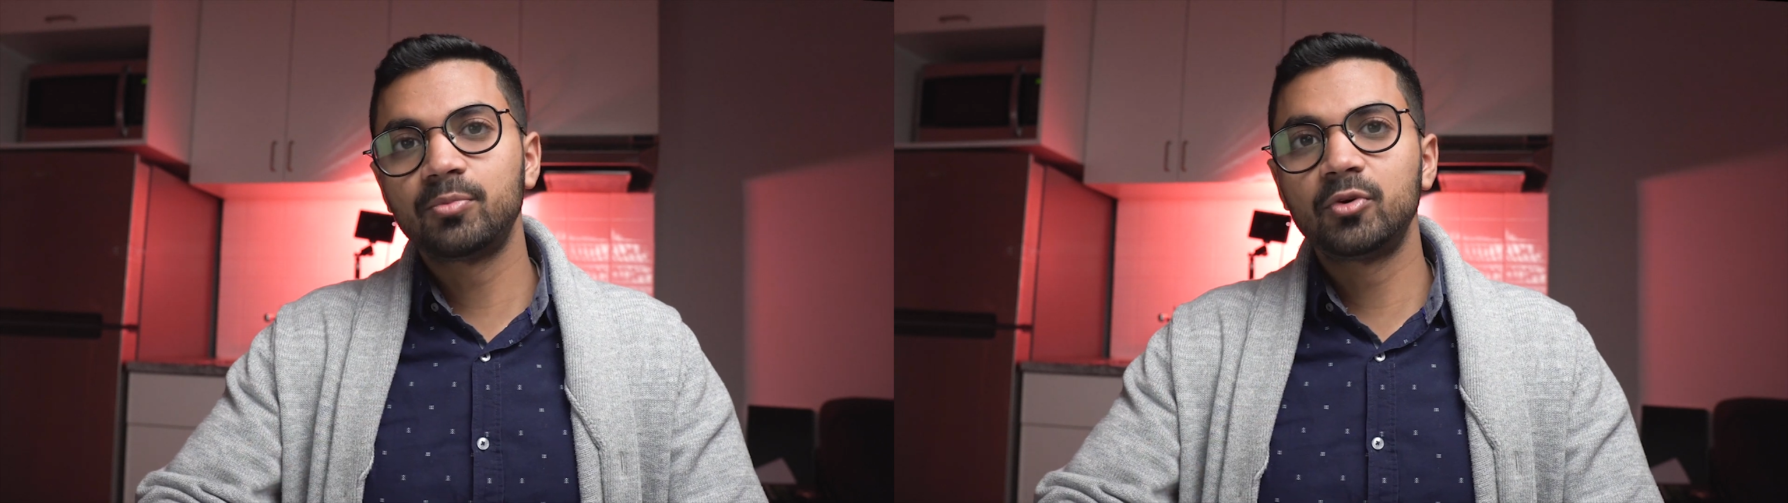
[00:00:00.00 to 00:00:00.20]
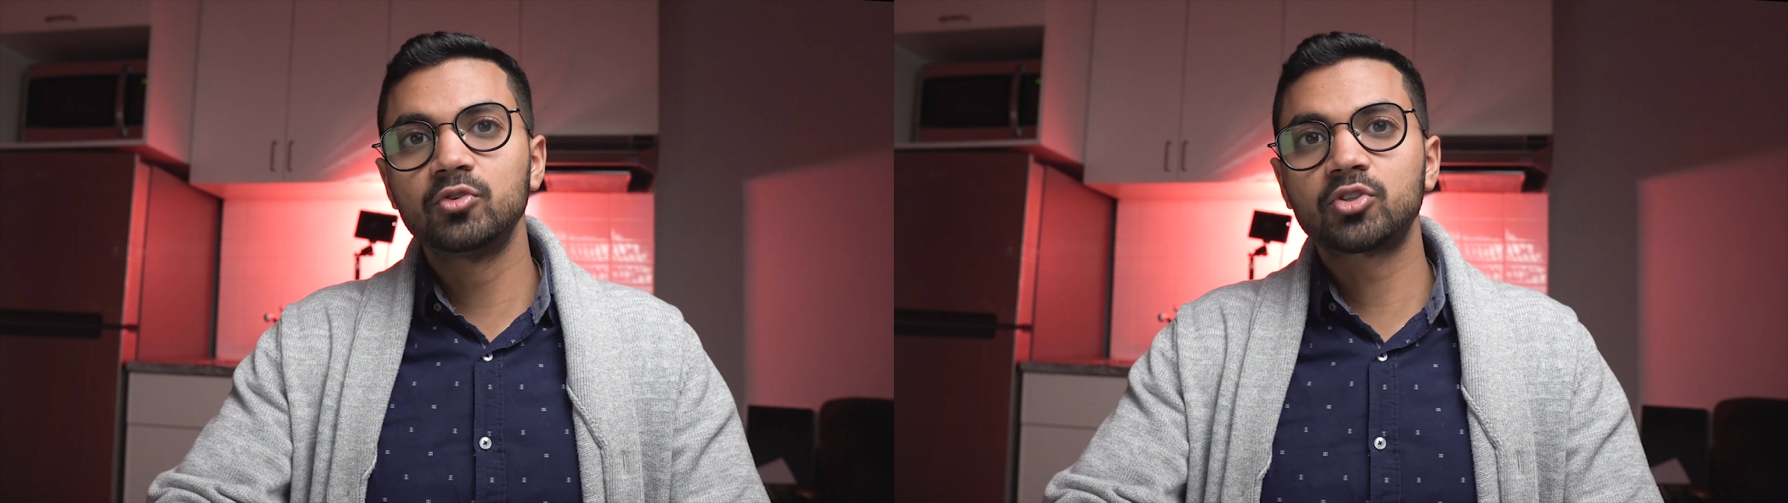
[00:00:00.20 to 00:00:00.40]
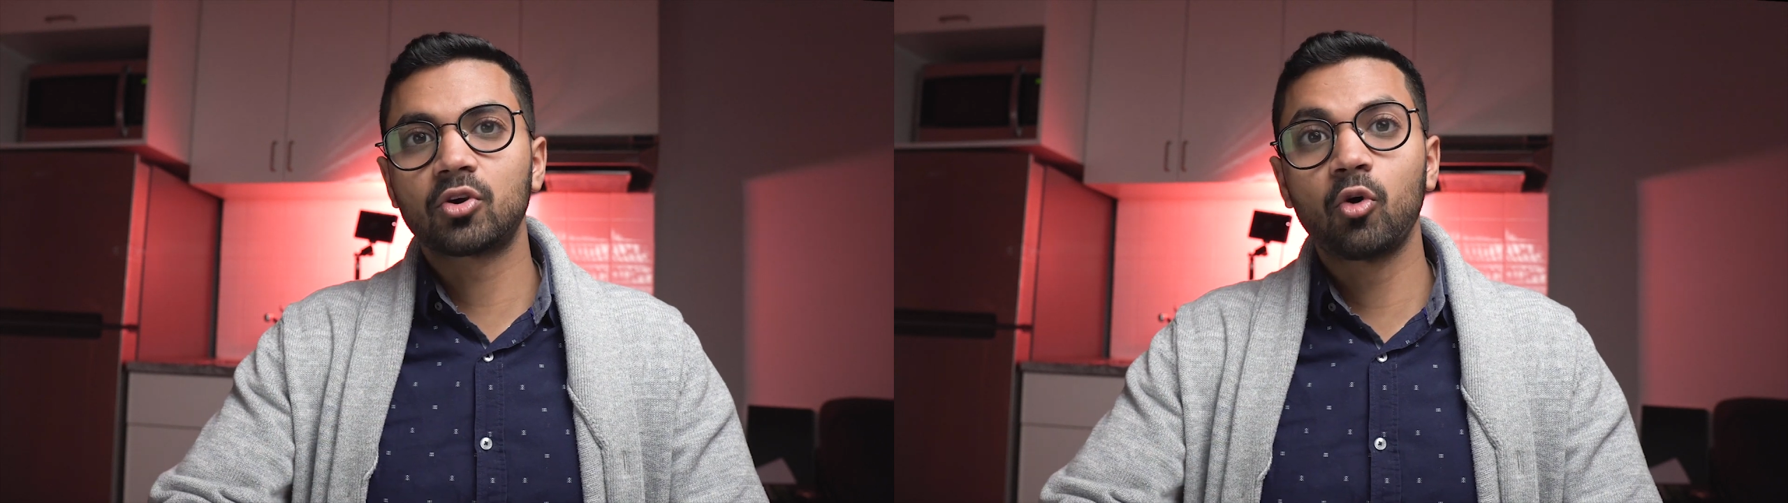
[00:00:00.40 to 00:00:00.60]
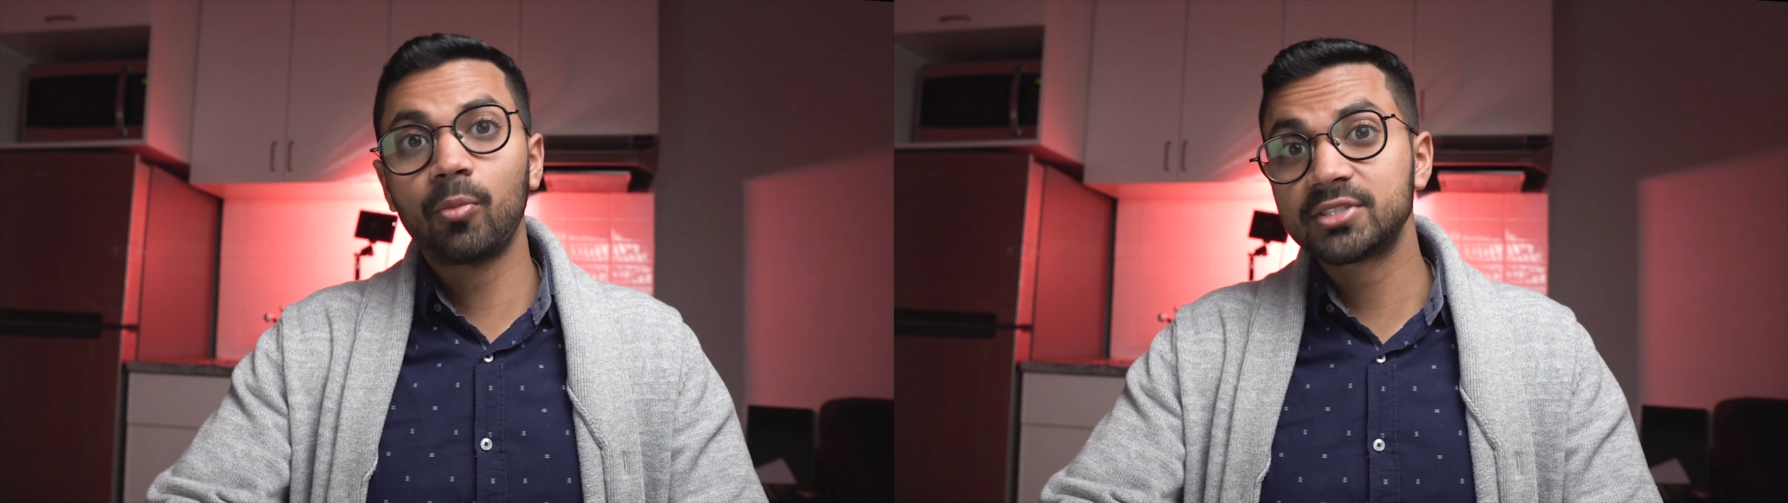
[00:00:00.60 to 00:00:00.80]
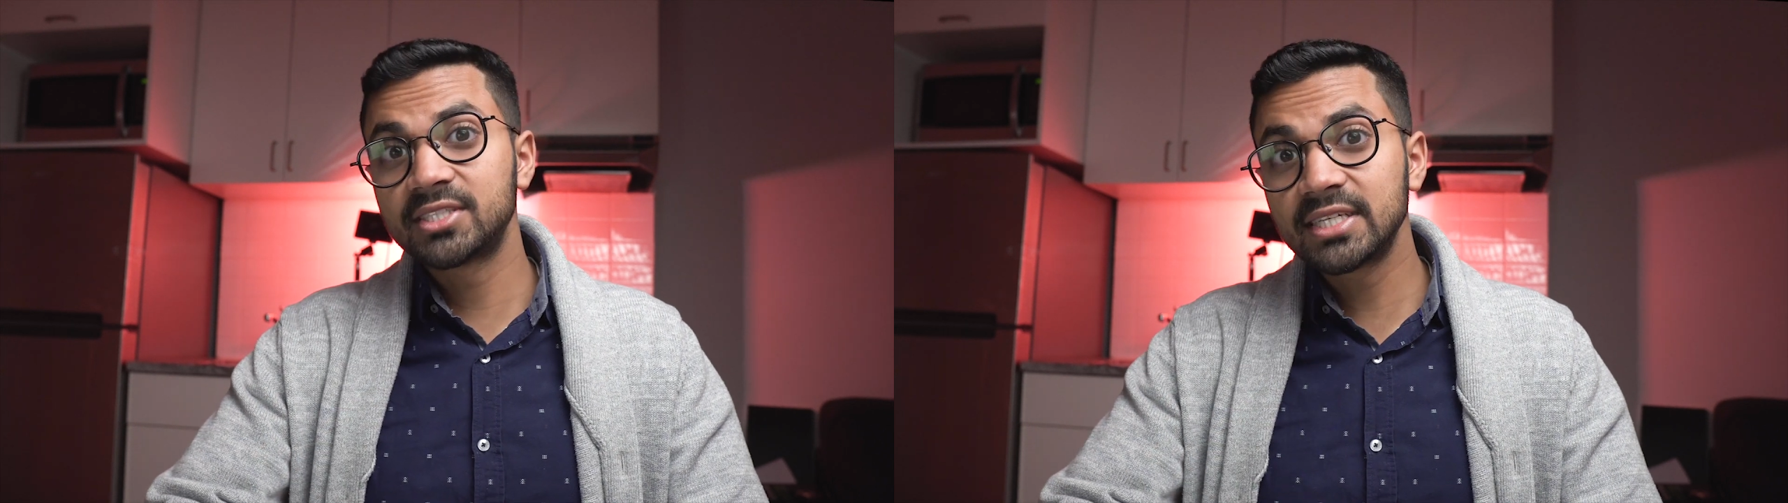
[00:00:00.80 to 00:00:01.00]
produce are
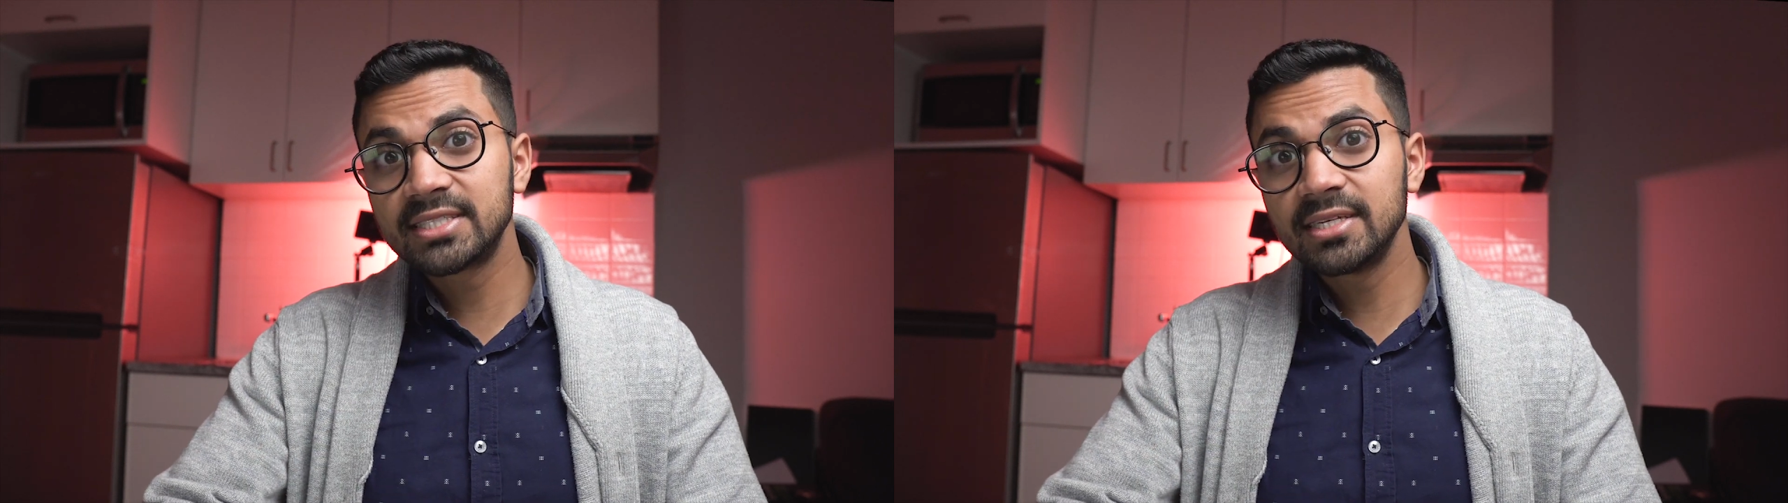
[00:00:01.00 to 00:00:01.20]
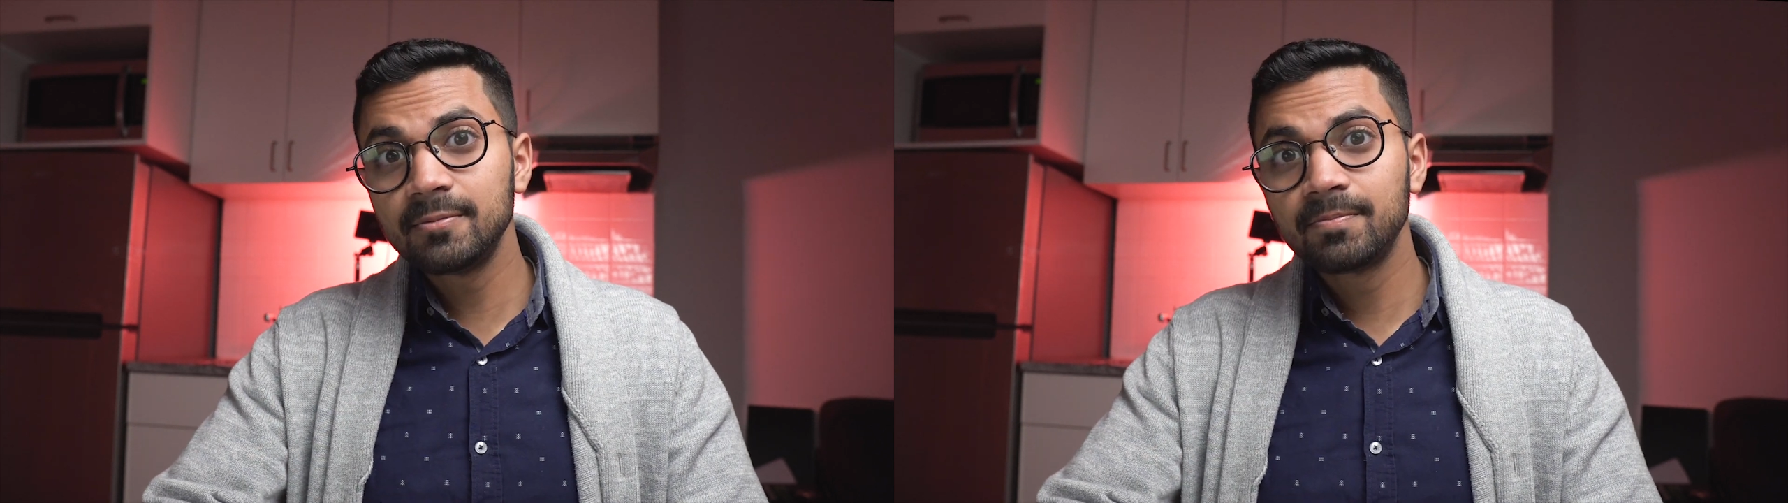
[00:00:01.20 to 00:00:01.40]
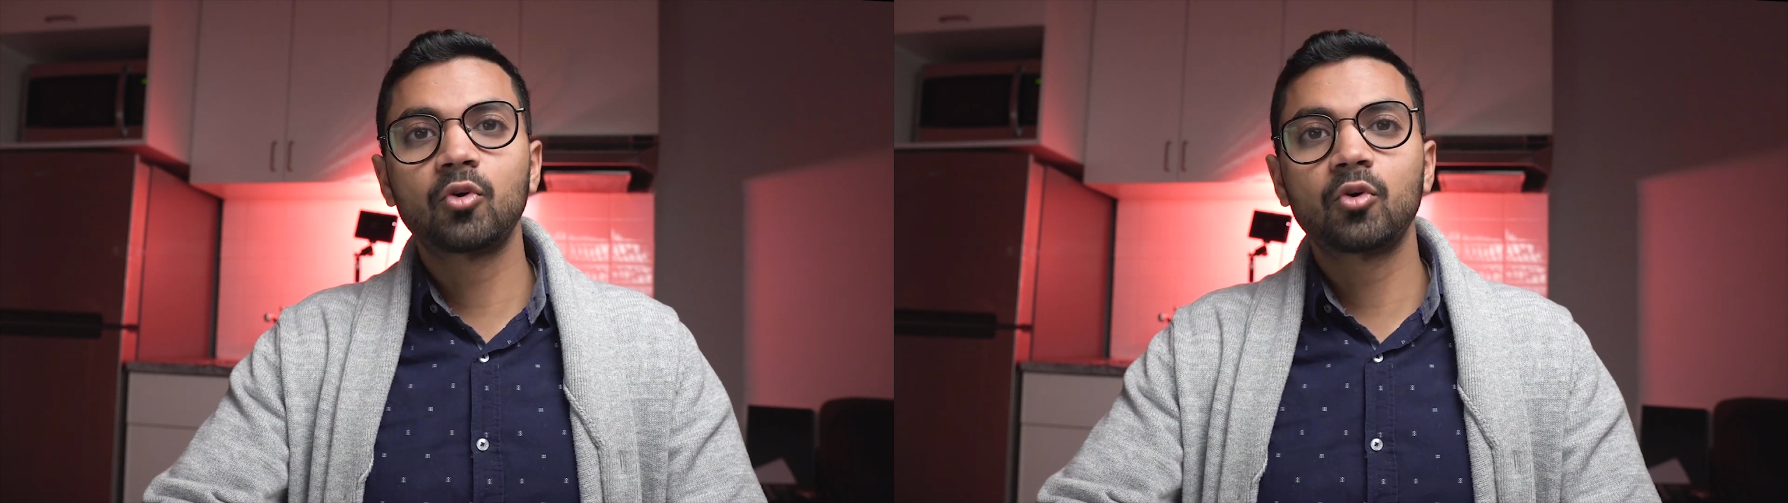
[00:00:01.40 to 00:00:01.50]
cobalt-60.